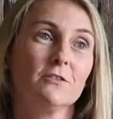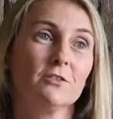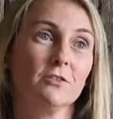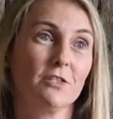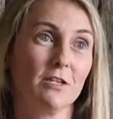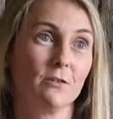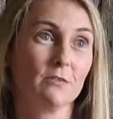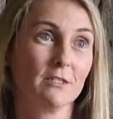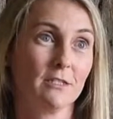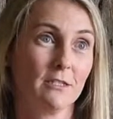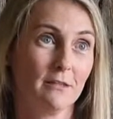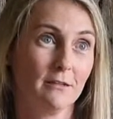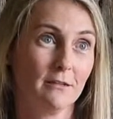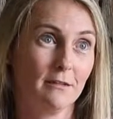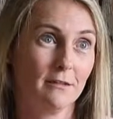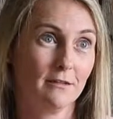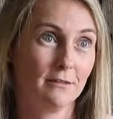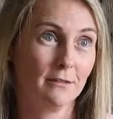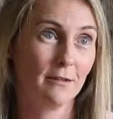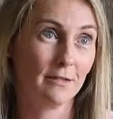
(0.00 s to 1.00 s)

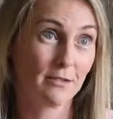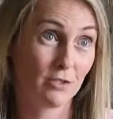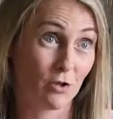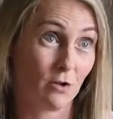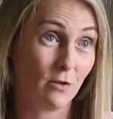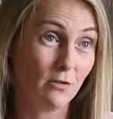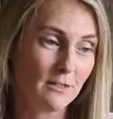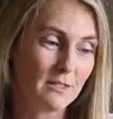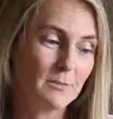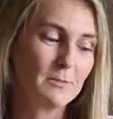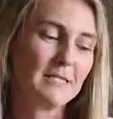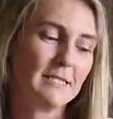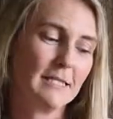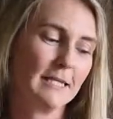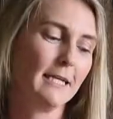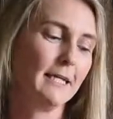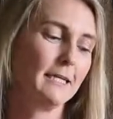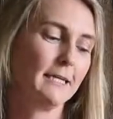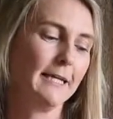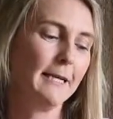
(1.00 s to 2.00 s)
shelter dogs
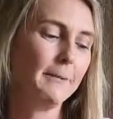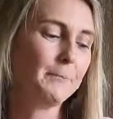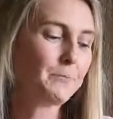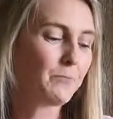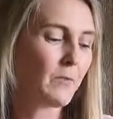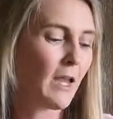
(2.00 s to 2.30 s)
particularly.